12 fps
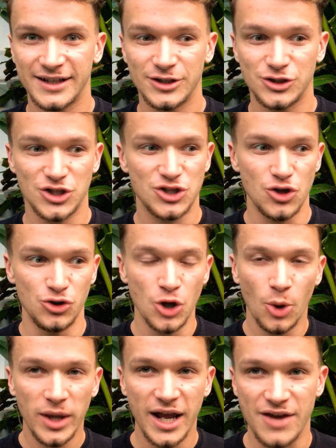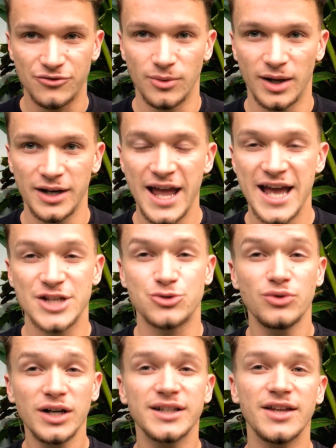just knowing everyone. It's
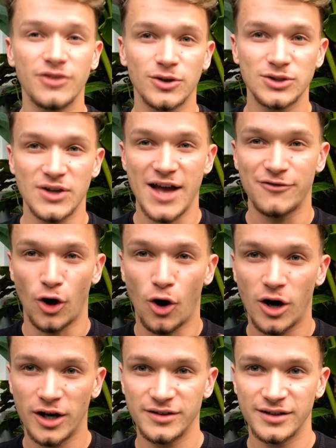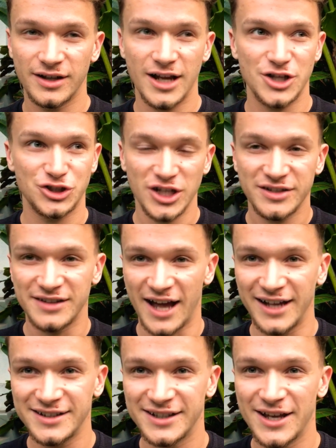really difficult to have a shit
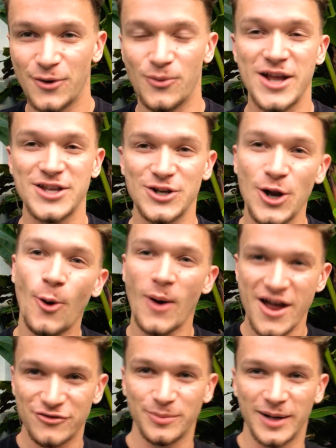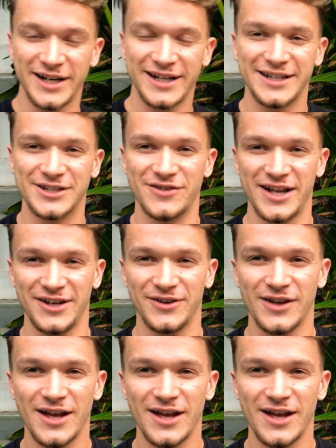night when you know everybody in the venue.